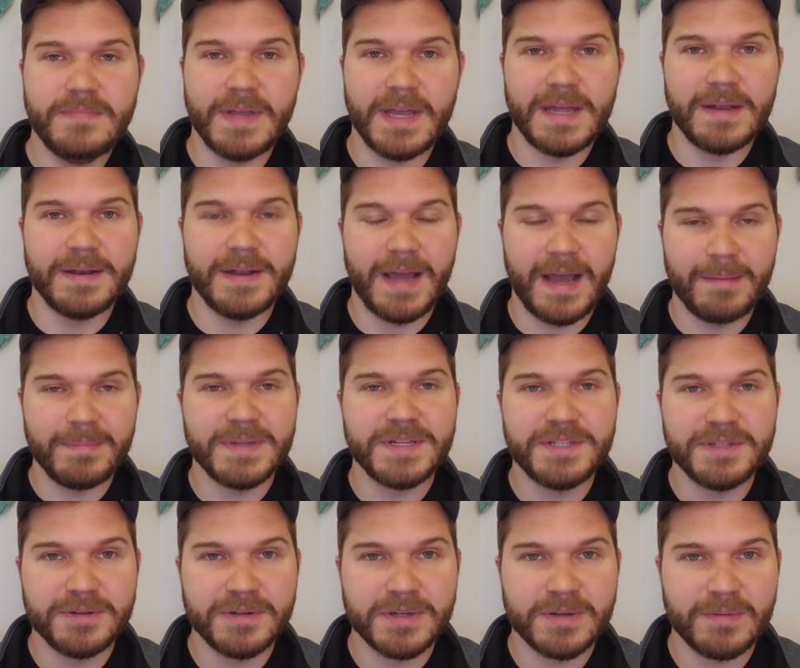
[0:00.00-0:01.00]
and not be
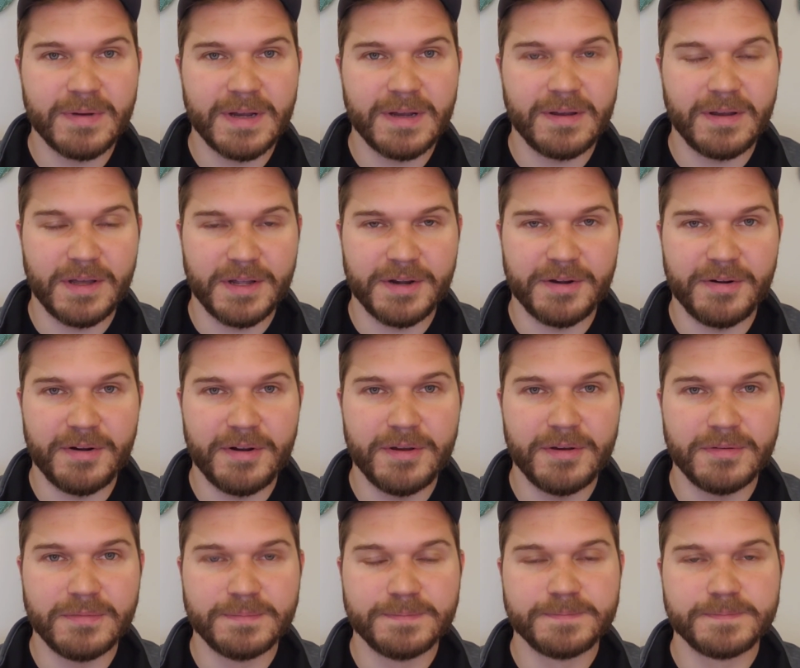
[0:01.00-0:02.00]
doing well on our
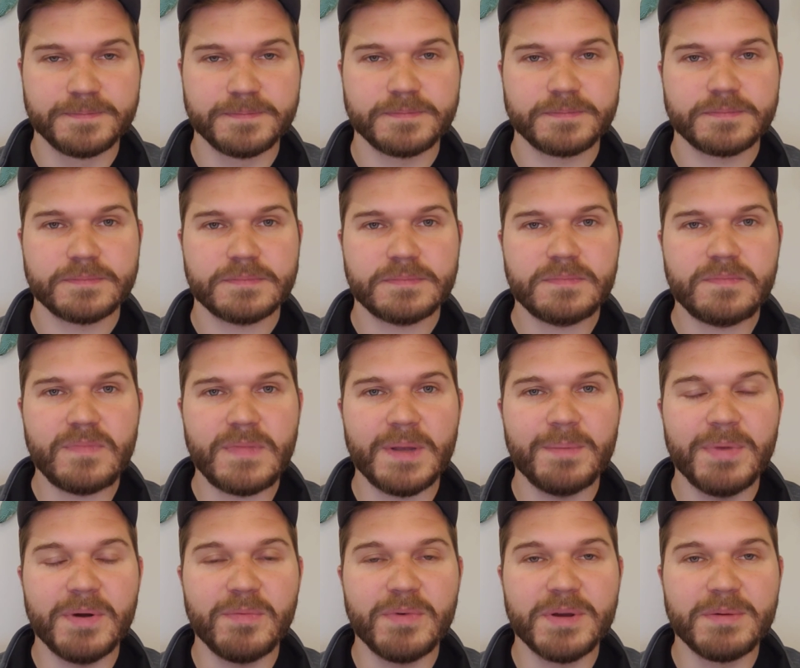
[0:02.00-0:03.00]
own.
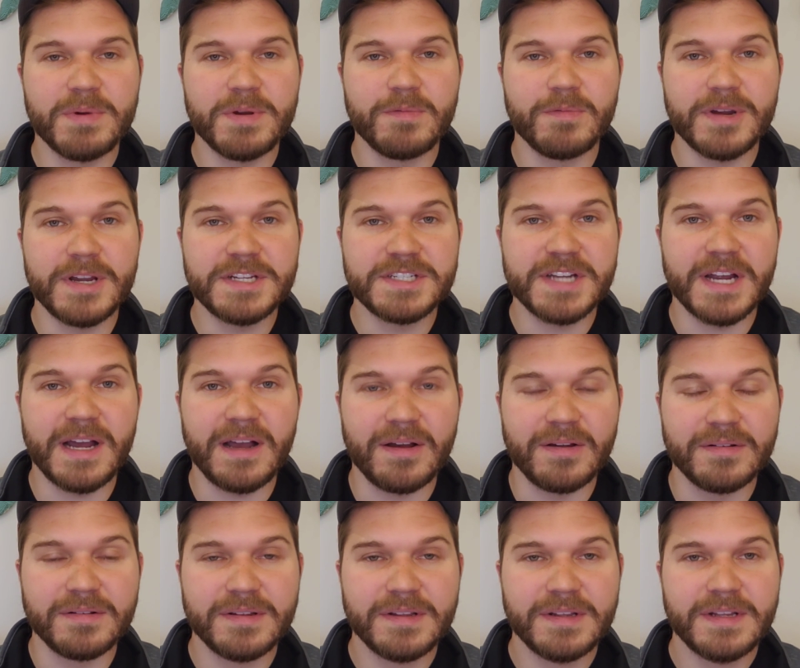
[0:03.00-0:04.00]
But when we reach
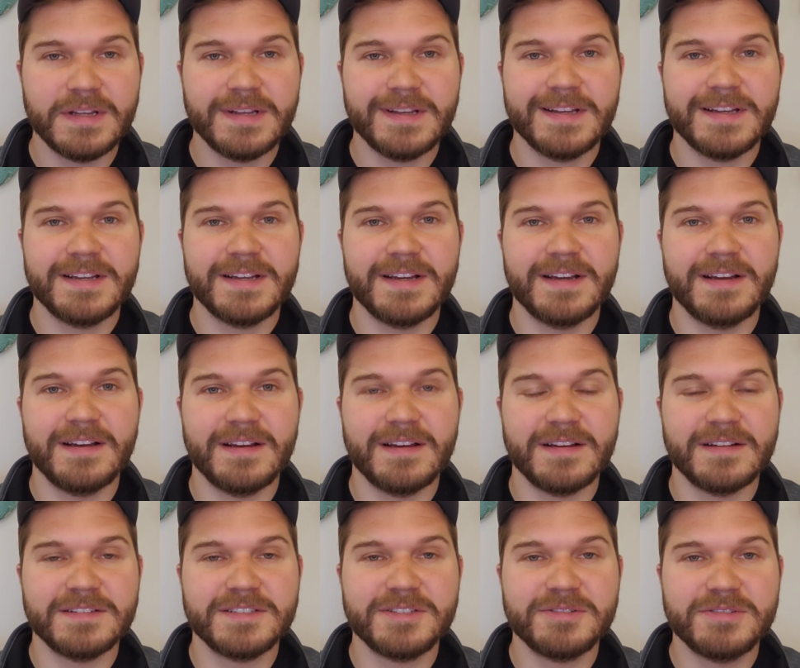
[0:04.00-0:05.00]
out
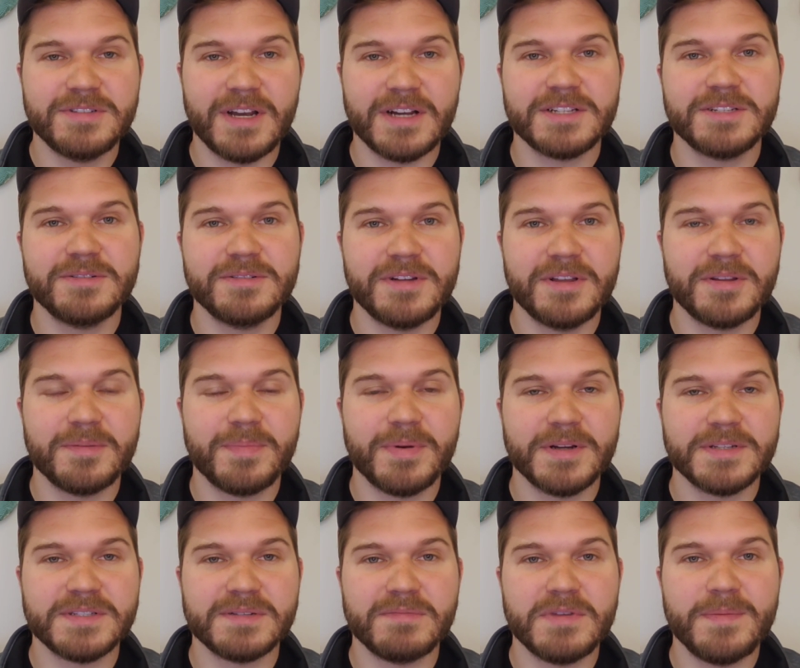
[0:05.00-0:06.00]
to talk to another
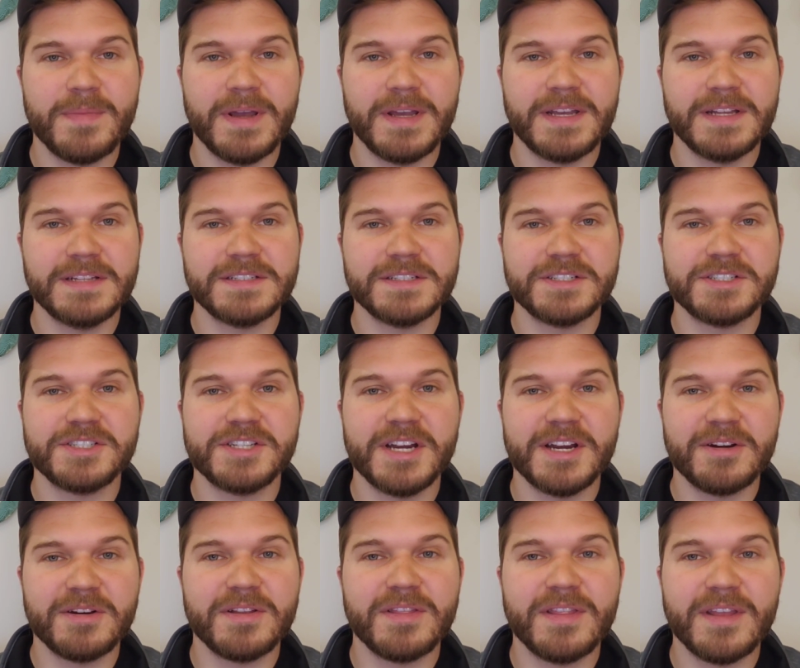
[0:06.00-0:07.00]
person, we might get to
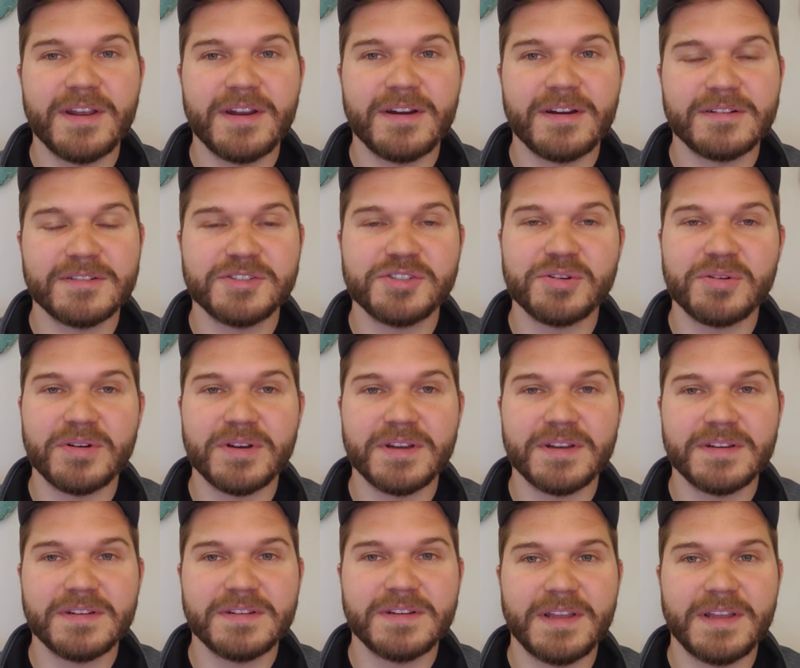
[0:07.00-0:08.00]
share in their joy
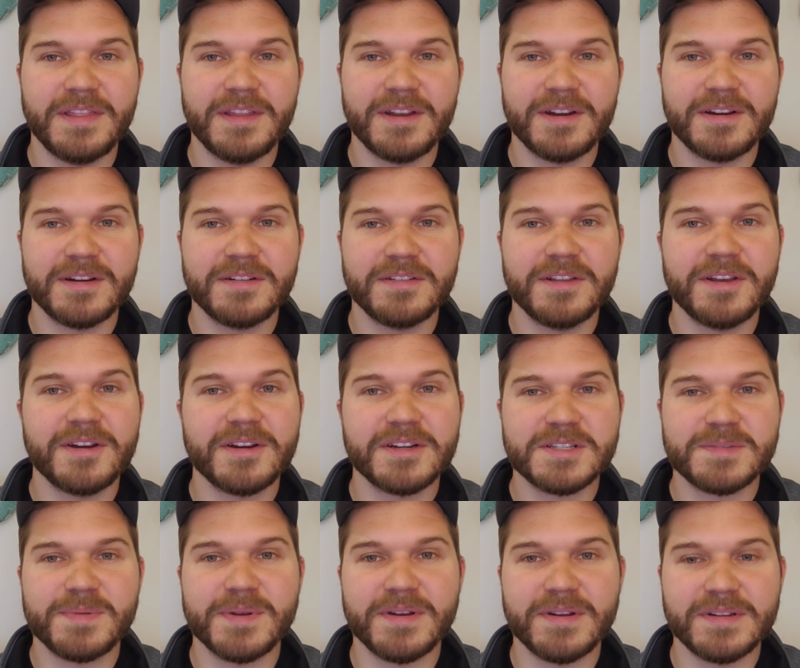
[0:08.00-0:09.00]
and their
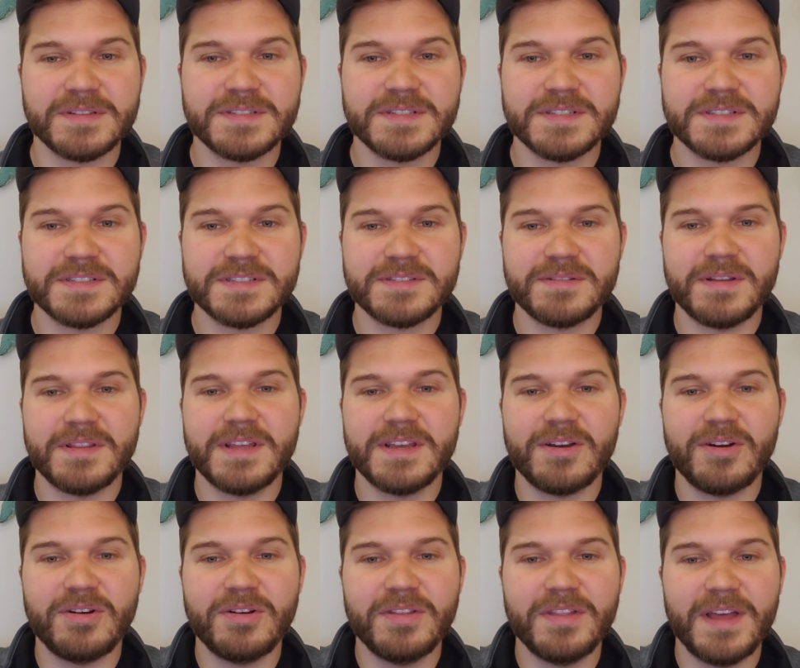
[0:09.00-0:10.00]
experiences. So I
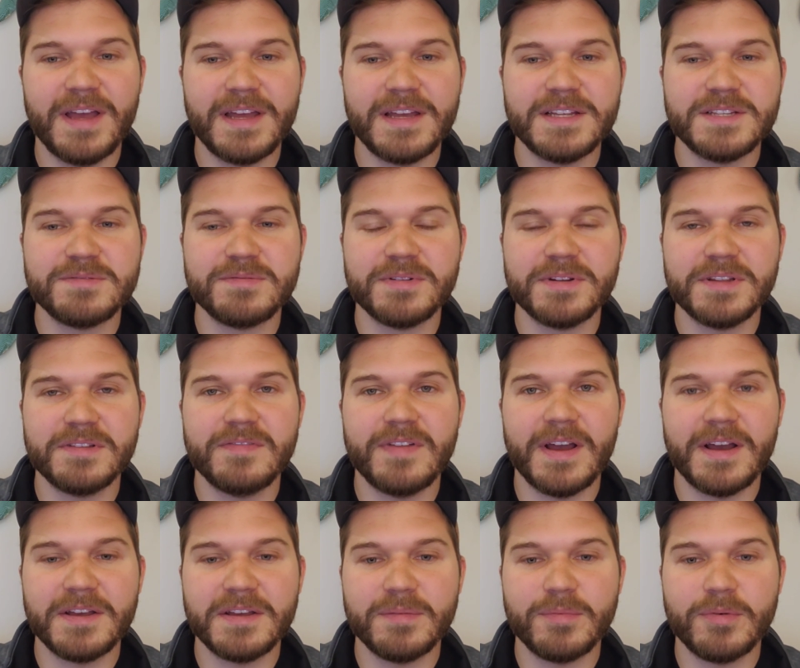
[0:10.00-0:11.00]
think all of that is really
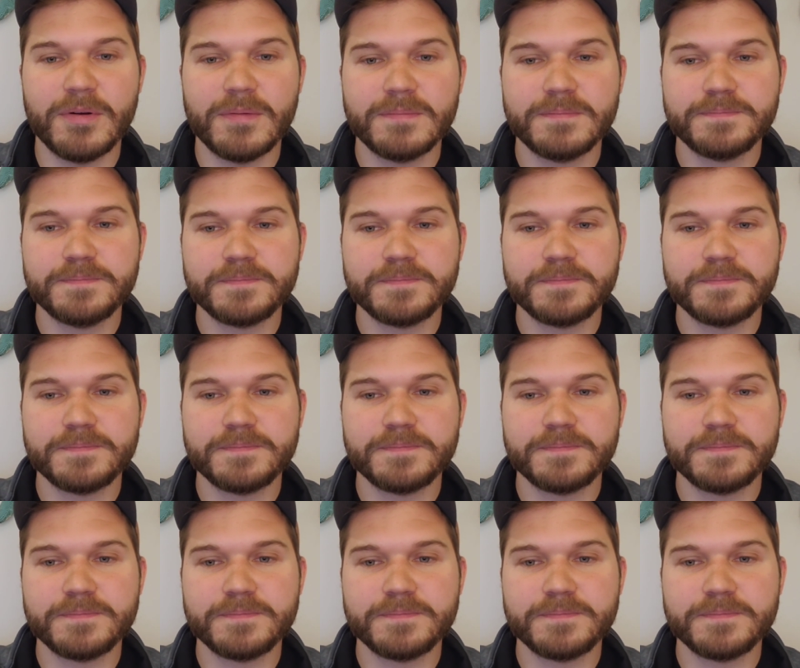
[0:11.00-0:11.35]
valuable.